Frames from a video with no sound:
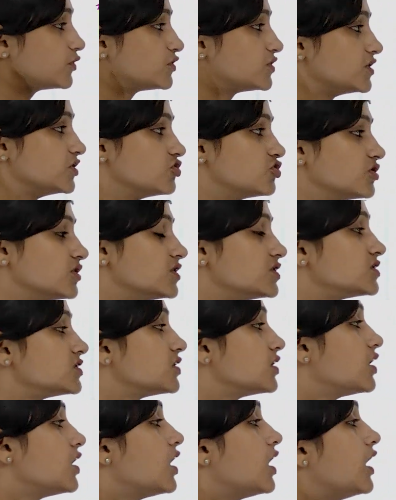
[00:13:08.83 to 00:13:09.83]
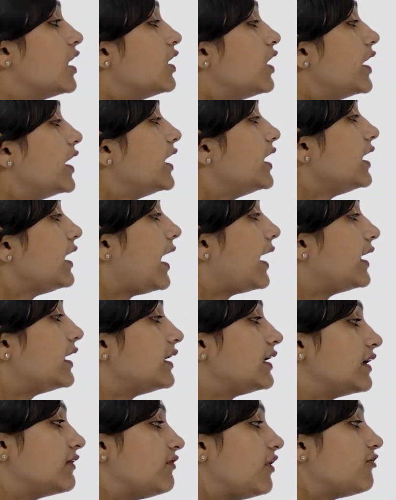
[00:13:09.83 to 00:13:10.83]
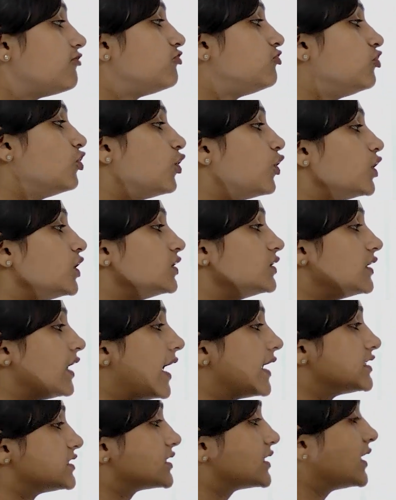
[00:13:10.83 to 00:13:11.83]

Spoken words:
procedures. AI give a floor that